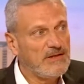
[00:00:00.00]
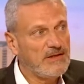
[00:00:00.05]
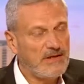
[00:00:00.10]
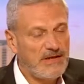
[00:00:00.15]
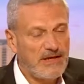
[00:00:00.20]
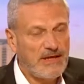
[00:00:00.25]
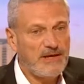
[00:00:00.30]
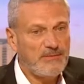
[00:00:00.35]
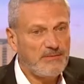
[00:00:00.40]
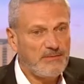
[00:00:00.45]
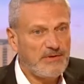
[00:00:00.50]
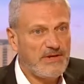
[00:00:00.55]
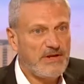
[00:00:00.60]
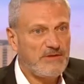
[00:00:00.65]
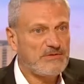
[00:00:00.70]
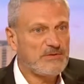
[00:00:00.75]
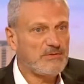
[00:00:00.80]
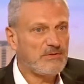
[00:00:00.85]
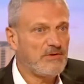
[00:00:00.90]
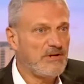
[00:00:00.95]
Yeah, we have
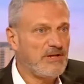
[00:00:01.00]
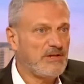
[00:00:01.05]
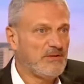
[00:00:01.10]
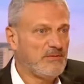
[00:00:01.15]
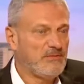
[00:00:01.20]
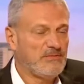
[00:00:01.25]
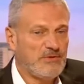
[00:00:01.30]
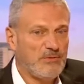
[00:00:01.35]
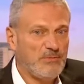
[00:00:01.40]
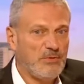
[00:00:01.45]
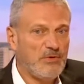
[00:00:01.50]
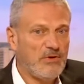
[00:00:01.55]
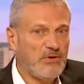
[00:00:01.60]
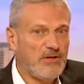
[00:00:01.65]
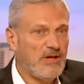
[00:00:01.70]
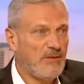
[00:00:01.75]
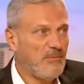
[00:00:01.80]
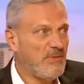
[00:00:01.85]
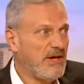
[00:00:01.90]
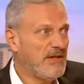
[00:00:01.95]
some great support,
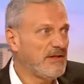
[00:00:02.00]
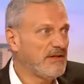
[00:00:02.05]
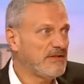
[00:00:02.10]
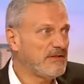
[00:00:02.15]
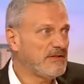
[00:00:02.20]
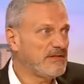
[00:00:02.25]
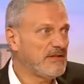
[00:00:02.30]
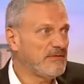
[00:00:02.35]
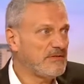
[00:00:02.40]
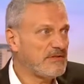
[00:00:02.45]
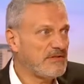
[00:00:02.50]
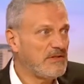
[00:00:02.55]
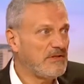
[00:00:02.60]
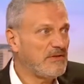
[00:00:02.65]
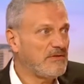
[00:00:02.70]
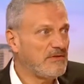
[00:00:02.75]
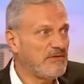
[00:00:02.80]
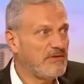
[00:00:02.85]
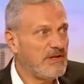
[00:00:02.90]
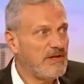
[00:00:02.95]
like Pentland give us a
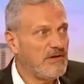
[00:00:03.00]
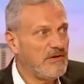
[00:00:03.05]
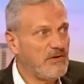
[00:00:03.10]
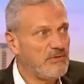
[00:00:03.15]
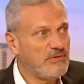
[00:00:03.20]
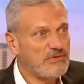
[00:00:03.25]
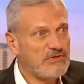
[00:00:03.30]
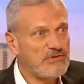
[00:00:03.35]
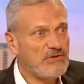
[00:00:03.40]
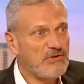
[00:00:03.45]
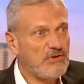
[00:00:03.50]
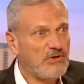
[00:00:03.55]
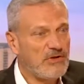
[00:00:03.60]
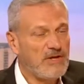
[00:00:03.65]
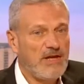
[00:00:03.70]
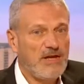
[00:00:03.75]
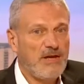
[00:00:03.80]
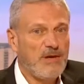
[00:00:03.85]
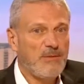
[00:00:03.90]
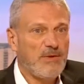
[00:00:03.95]
lot of their old stock.
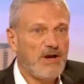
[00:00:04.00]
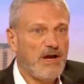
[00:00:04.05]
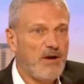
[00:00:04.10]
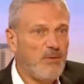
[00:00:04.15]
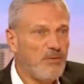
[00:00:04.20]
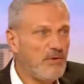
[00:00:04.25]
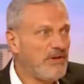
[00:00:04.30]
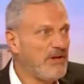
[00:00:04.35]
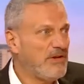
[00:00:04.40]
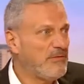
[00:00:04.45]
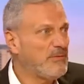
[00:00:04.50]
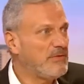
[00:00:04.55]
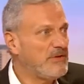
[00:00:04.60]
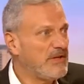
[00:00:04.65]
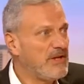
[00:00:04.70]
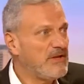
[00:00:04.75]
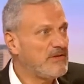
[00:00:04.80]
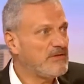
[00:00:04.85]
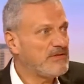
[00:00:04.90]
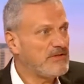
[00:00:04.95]
I want everybody
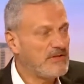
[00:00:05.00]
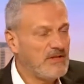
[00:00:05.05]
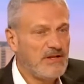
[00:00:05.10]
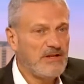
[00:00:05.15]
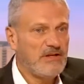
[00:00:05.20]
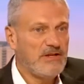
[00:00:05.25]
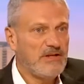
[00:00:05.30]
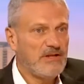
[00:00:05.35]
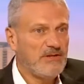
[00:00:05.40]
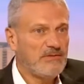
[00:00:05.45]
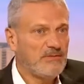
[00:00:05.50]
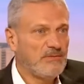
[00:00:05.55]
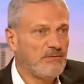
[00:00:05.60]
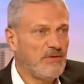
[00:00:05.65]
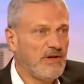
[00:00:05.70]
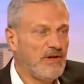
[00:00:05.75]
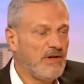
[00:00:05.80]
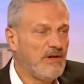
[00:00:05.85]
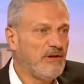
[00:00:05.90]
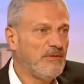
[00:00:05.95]
else, you
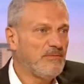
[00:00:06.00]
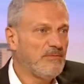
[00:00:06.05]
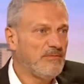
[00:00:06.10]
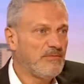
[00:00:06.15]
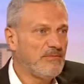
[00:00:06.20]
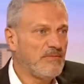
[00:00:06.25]
know,